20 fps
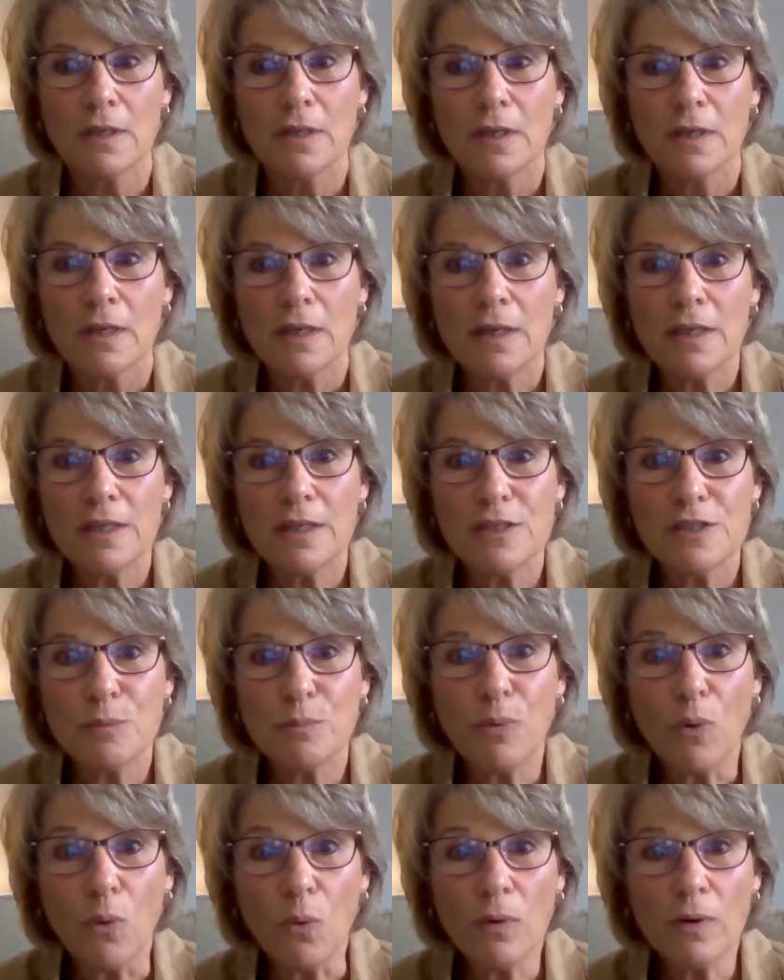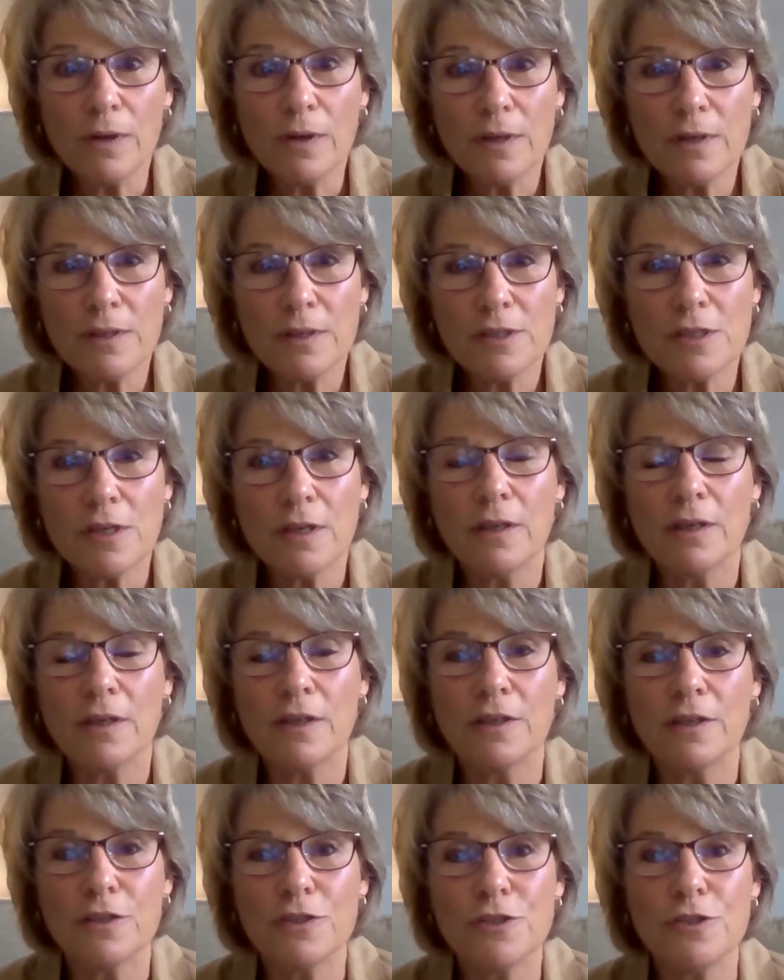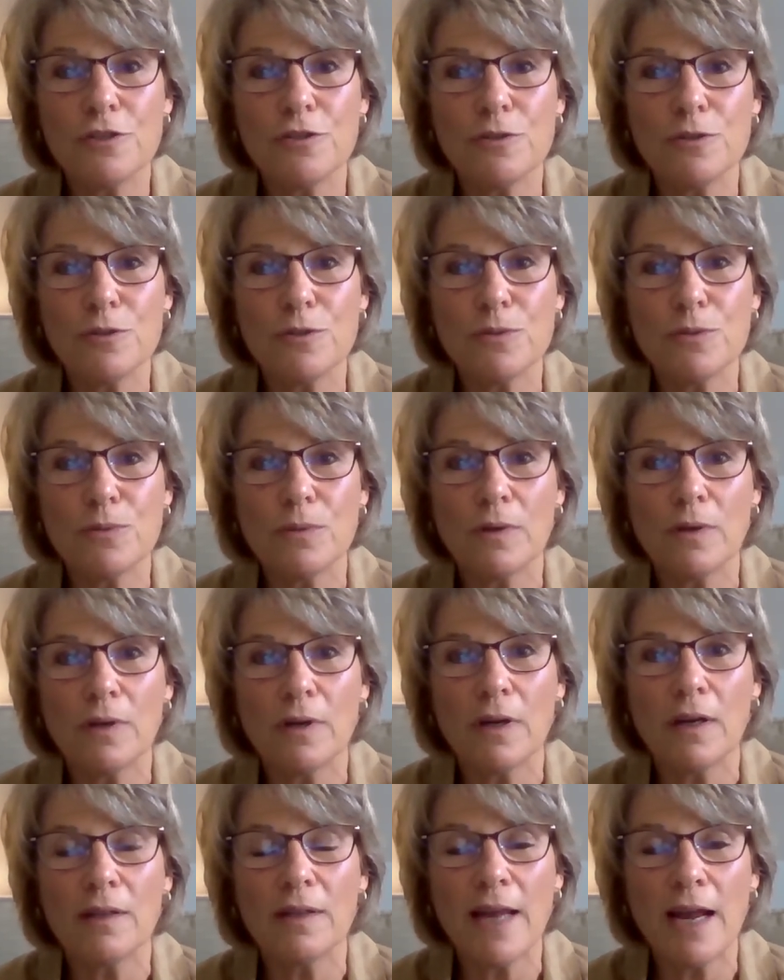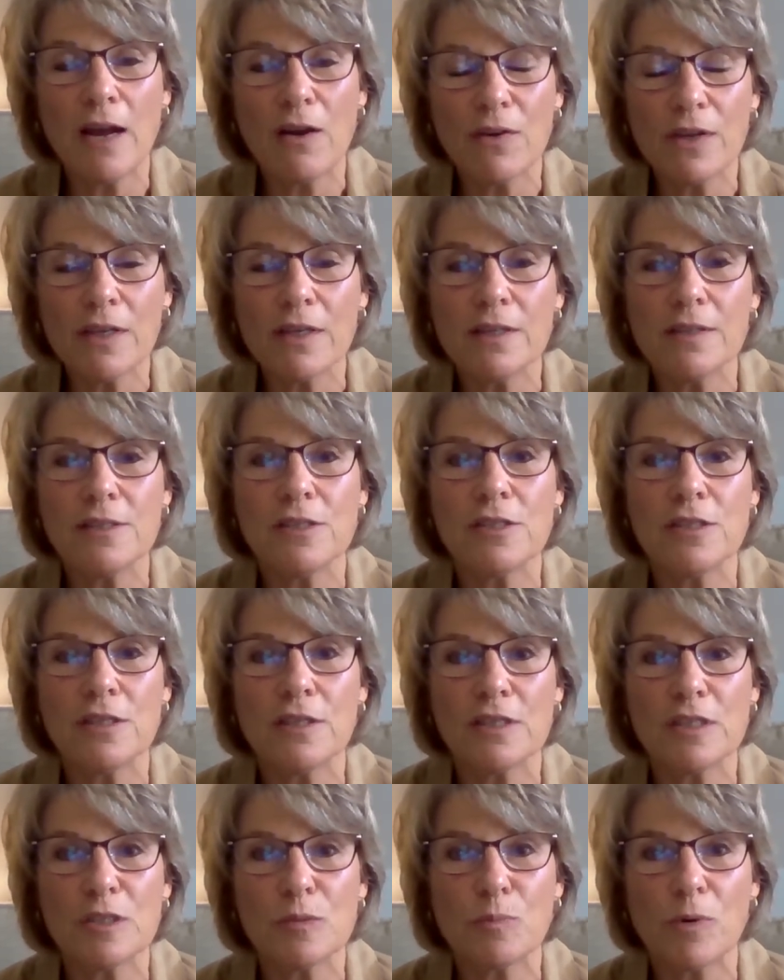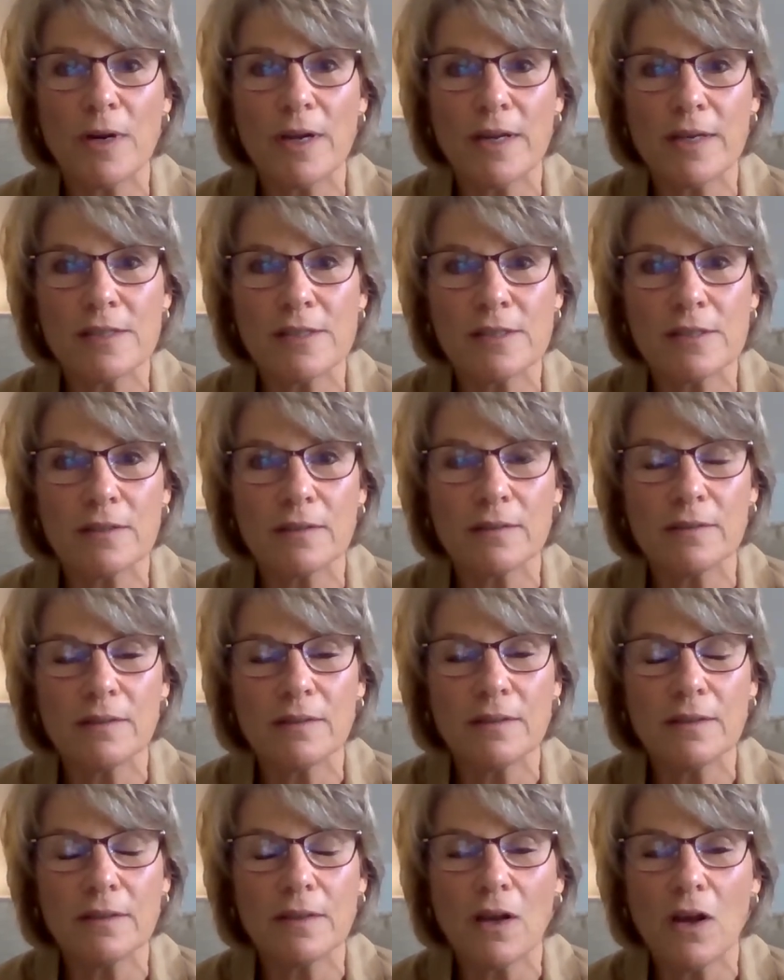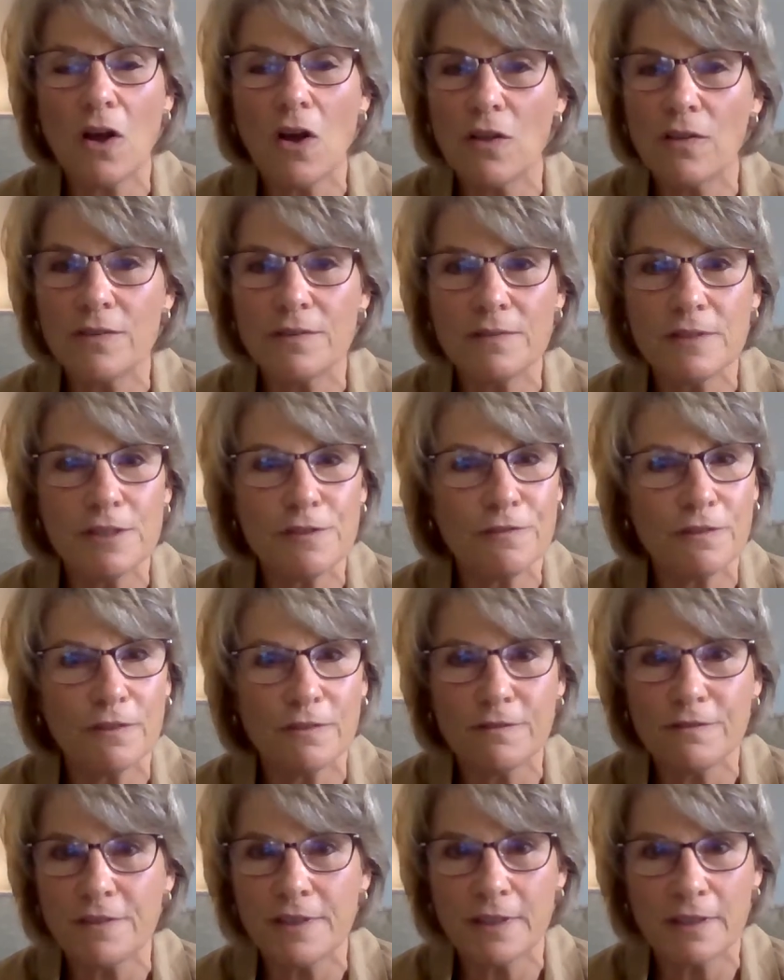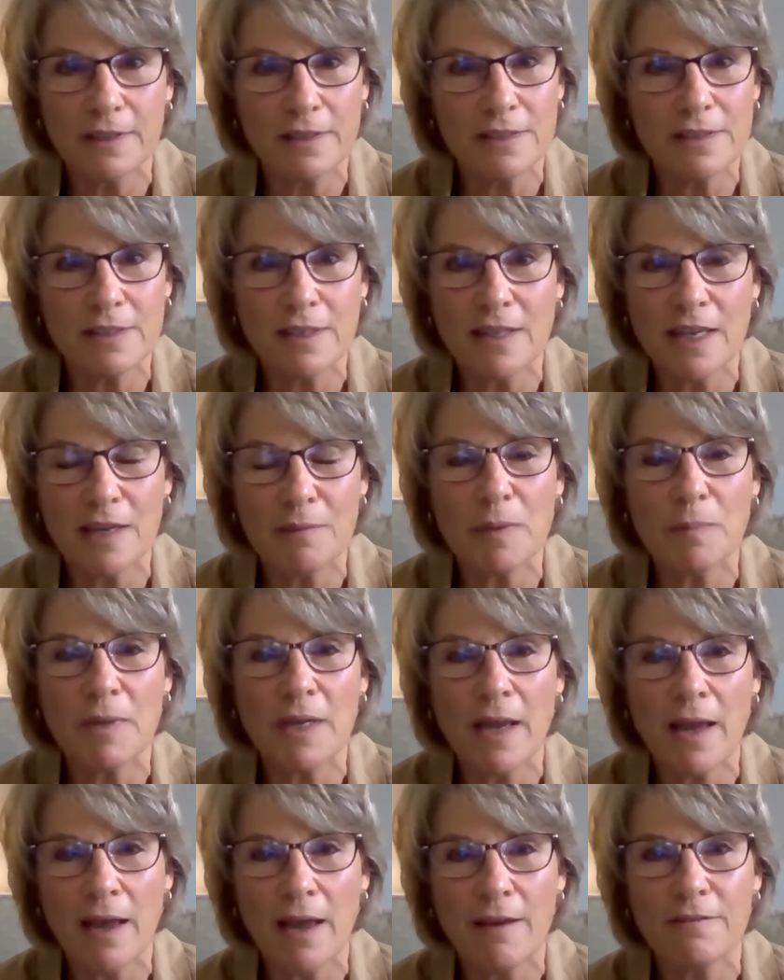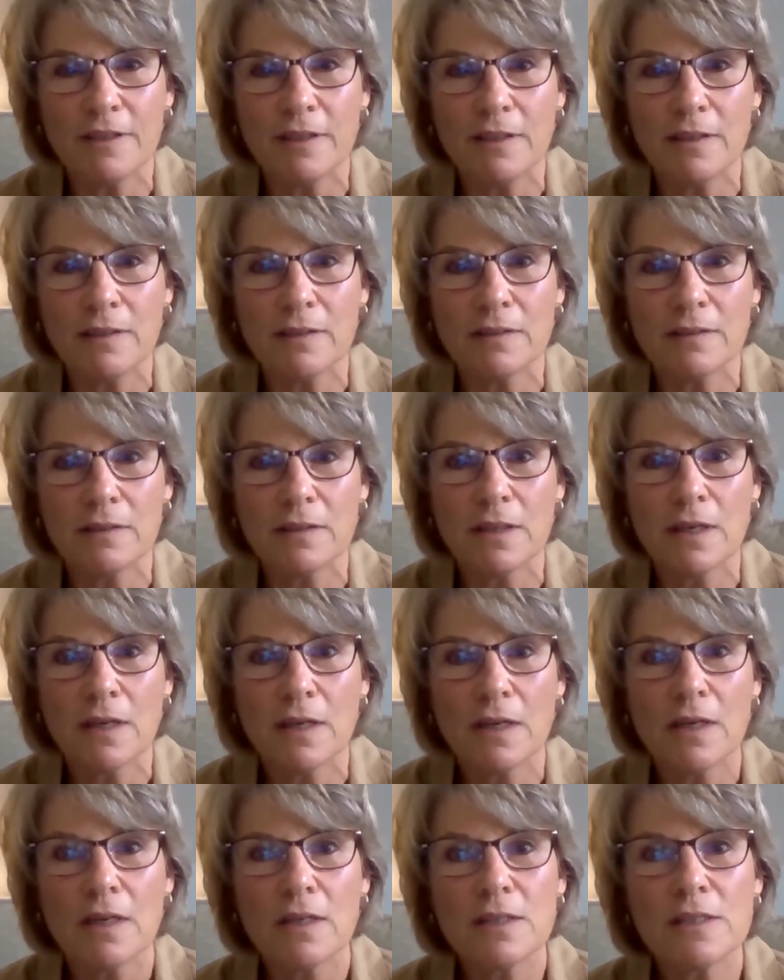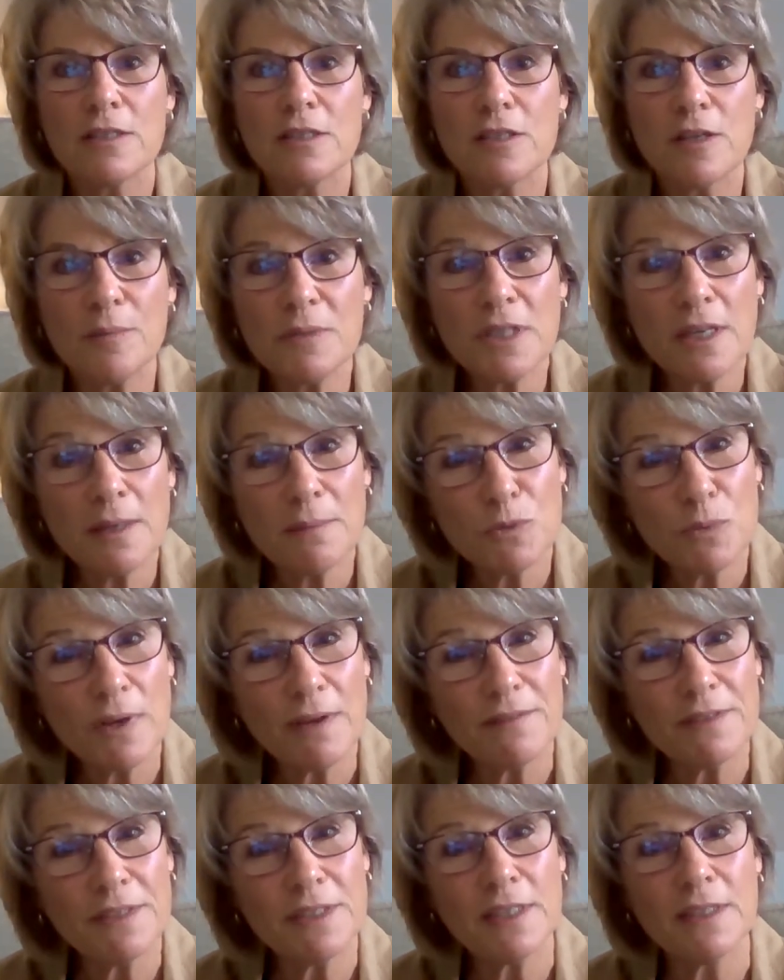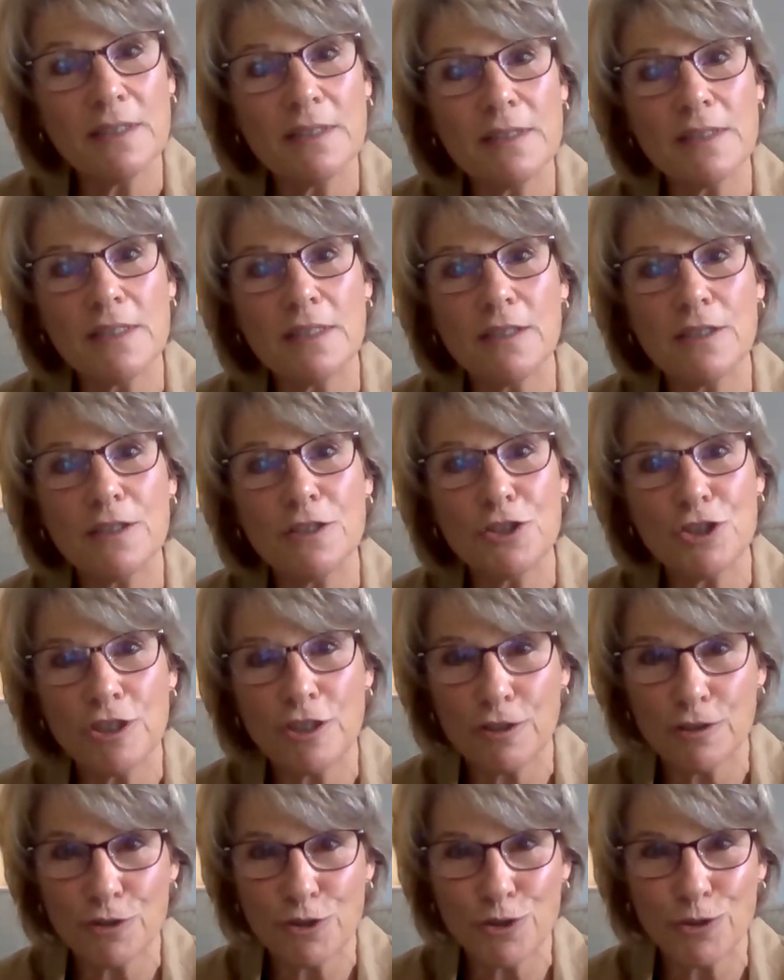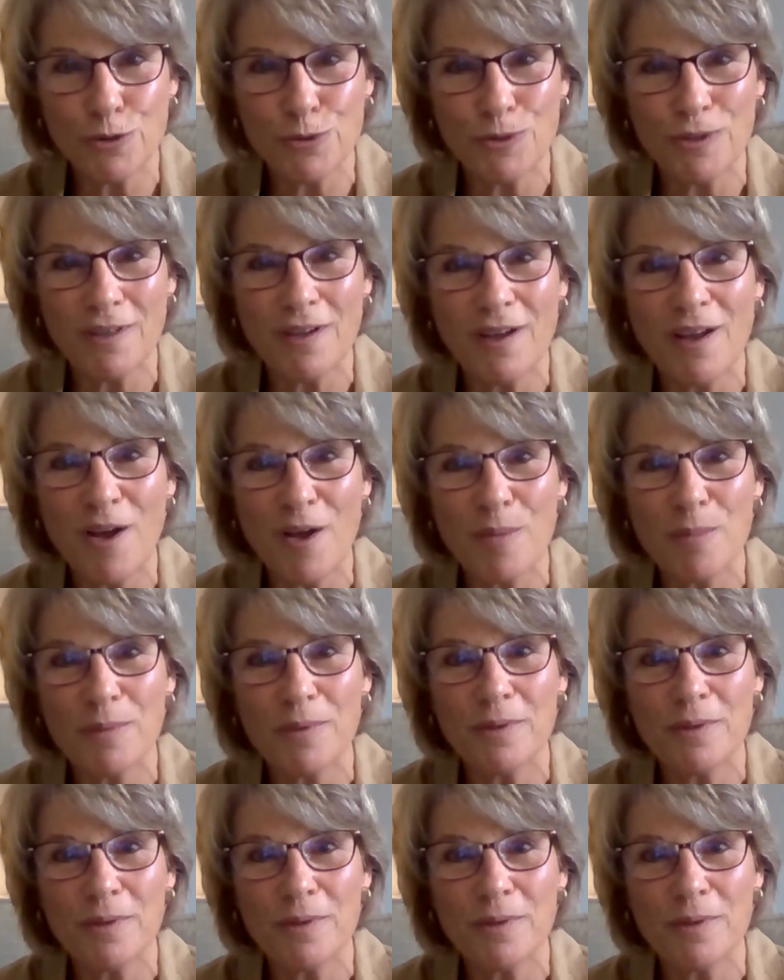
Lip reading: It is important to allow kids to express all the different feelings that they may be having. Sometimes we have a tendency to cheer children up,